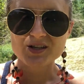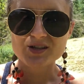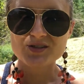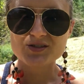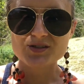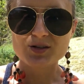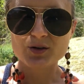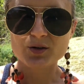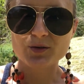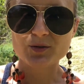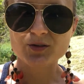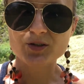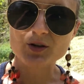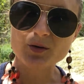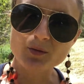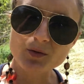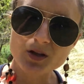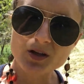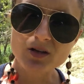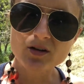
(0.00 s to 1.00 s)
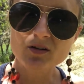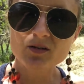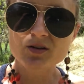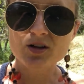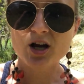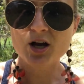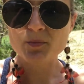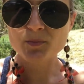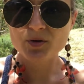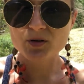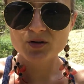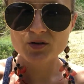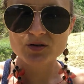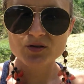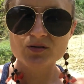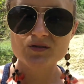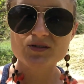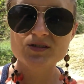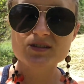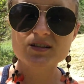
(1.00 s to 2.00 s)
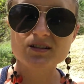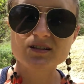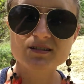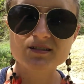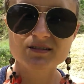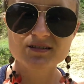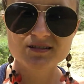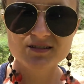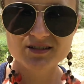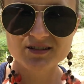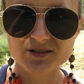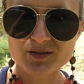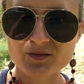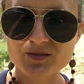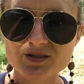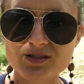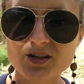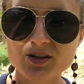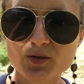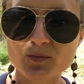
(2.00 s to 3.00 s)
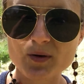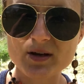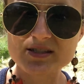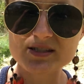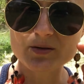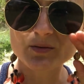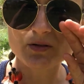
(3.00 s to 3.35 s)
So, you know, we're like, oh, compost and, you know, these other ways that